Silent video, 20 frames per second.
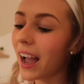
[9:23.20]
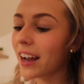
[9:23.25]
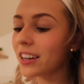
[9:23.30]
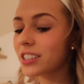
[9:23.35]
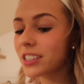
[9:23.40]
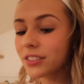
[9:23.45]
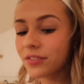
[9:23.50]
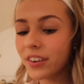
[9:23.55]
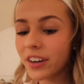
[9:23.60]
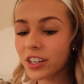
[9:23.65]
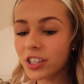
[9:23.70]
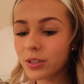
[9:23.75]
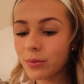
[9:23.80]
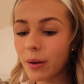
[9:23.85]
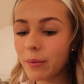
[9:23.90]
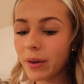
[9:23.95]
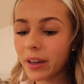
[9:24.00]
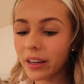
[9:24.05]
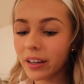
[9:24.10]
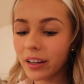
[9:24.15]
I just finished
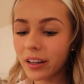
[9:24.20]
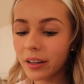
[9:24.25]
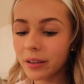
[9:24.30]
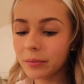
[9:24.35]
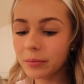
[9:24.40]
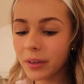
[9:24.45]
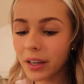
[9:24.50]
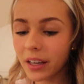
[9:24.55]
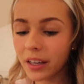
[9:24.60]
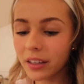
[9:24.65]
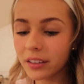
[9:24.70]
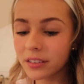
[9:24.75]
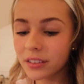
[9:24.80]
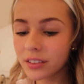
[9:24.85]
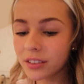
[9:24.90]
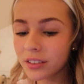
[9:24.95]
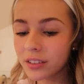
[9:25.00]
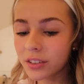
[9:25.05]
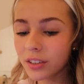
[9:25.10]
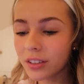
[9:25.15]
my makeup.
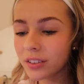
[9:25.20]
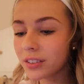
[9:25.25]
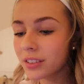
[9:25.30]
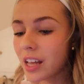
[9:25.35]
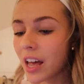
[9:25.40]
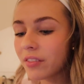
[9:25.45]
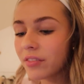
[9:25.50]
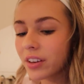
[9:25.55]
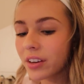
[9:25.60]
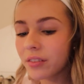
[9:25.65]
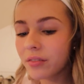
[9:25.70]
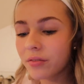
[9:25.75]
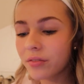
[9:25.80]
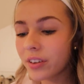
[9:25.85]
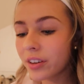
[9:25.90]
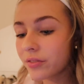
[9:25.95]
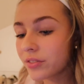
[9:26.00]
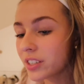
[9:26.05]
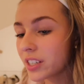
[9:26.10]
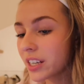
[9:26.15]
It's seven
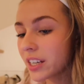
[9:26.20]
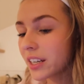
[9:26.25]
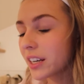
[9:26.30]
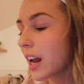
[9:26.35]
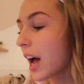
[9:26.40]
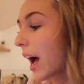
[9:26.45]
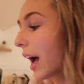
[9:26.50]
fifteen.